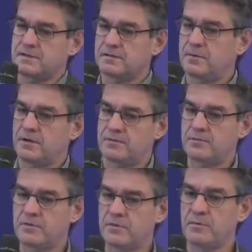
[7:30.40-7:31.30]
about the
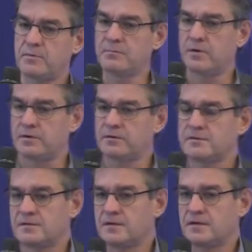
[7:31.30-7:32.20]
public market,
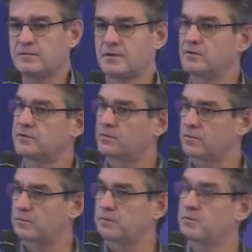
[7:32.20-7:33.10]
if we are going to work
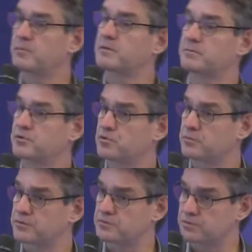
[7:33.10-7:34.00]
with public procurement
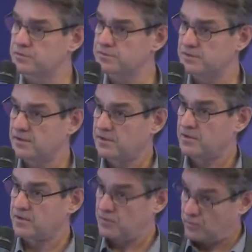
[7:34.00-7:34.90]
rules,
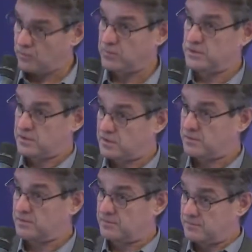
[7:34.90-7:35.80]
which are
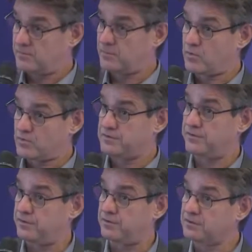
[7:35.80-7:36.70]
more
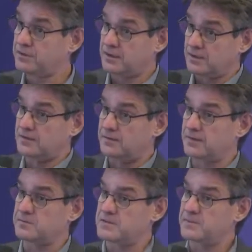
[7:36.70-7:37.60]
severe in that
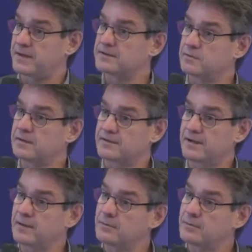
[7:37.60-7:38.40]
respect, will it help?